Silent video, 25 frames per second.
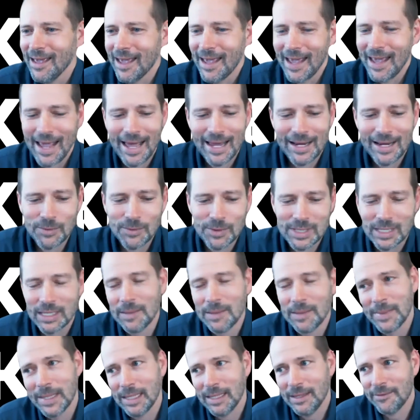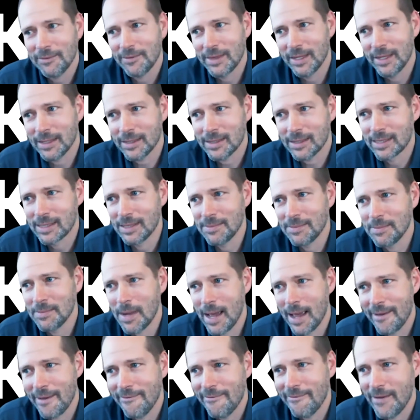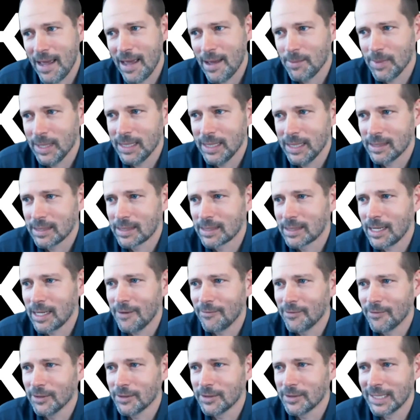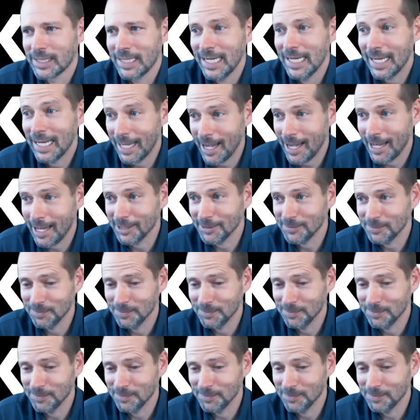And it was in the middle of this that my family discovered Nikken.